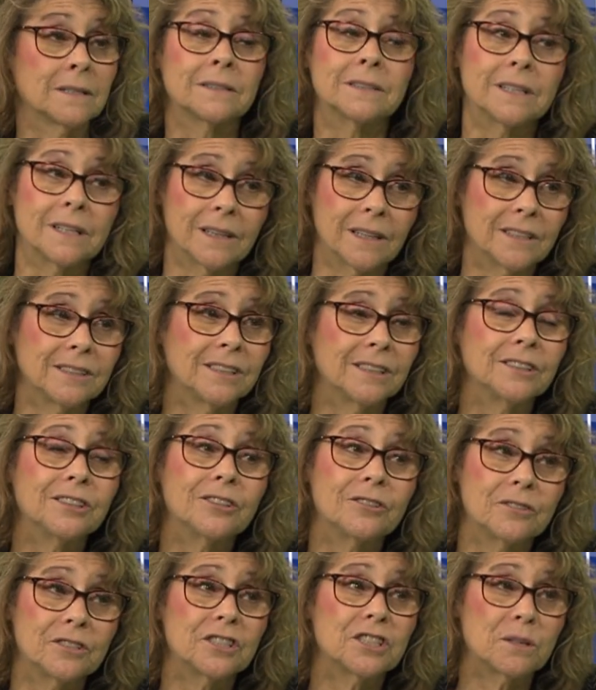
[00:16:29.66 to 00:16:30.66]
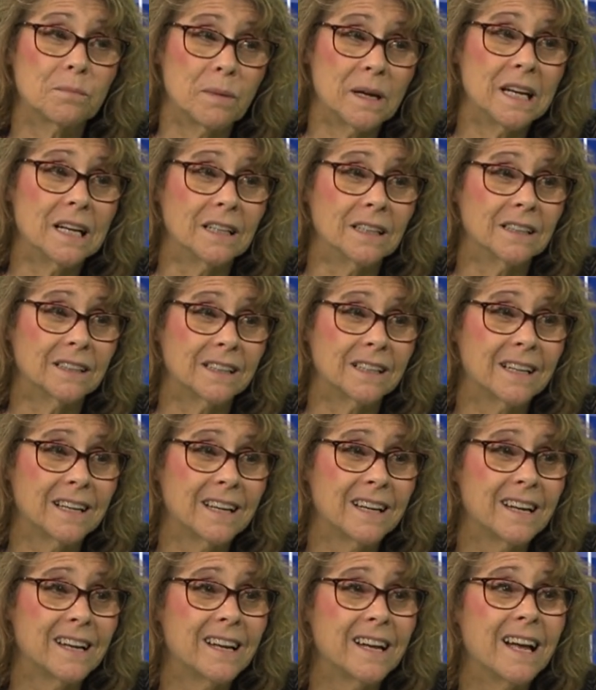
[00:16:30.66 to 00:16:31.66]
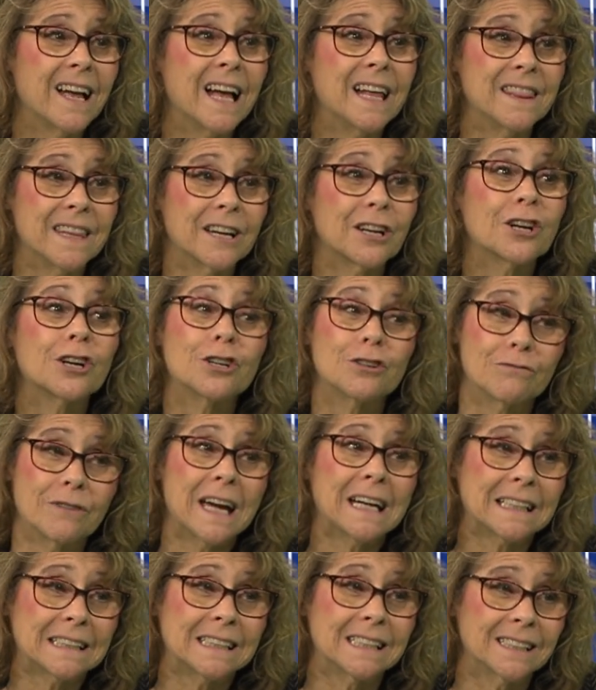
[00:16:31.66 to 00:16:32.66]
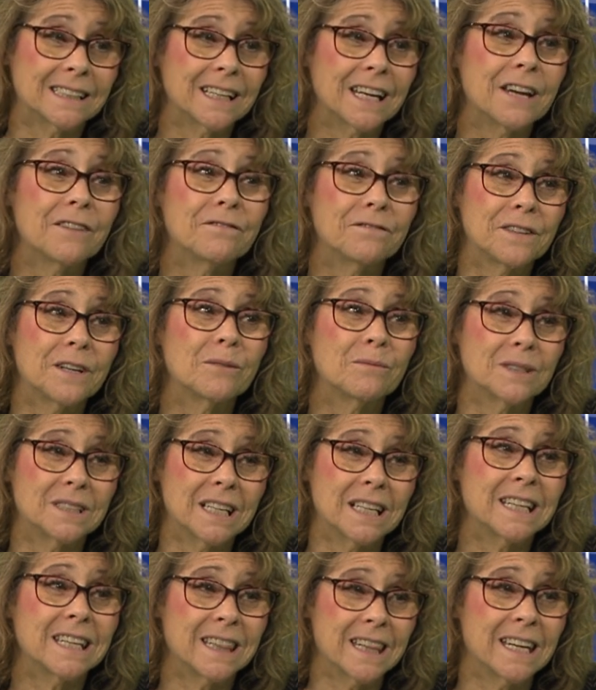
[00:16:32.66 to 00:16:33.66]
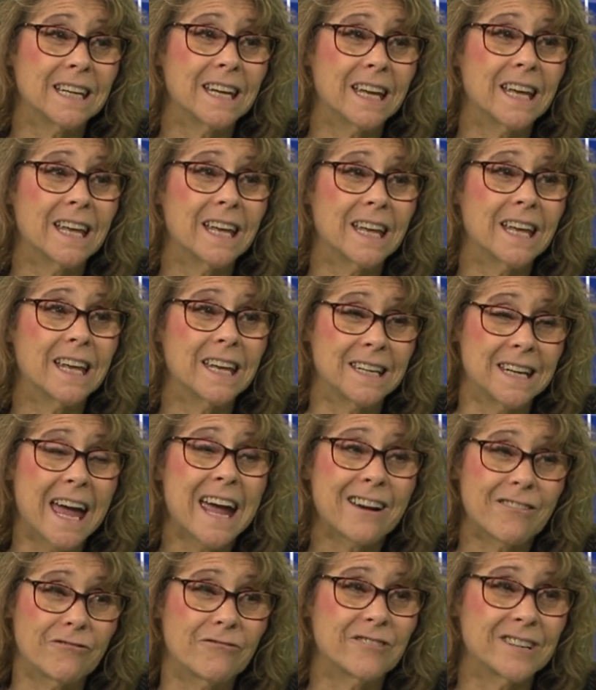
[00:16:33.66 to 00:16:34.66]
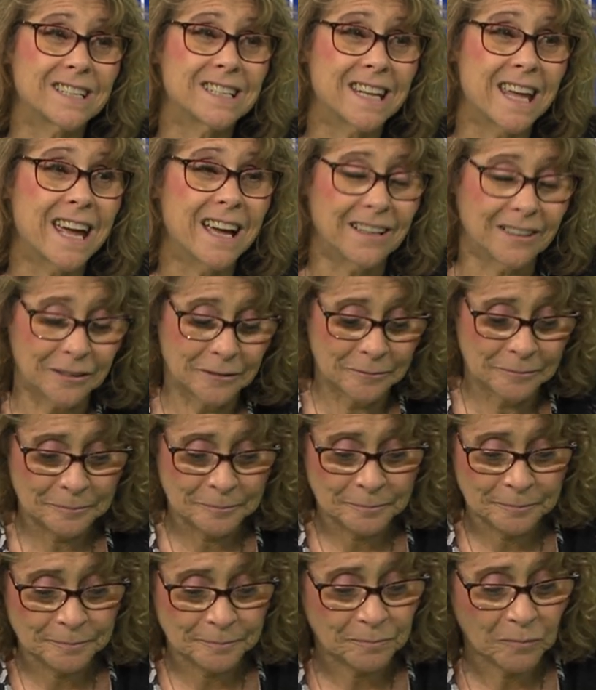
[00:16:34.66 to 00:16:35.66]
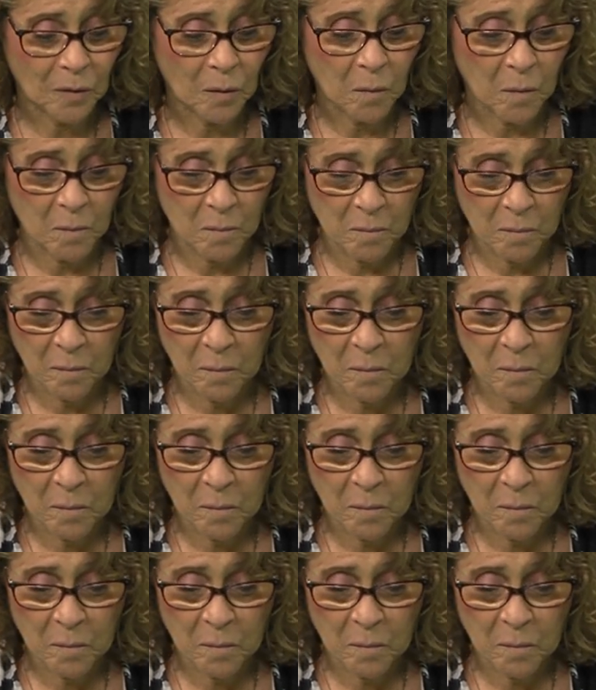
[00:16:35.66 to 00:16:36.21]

to listen to his spiel and then correct if there was anything inaccurate there. Yeah, yeah.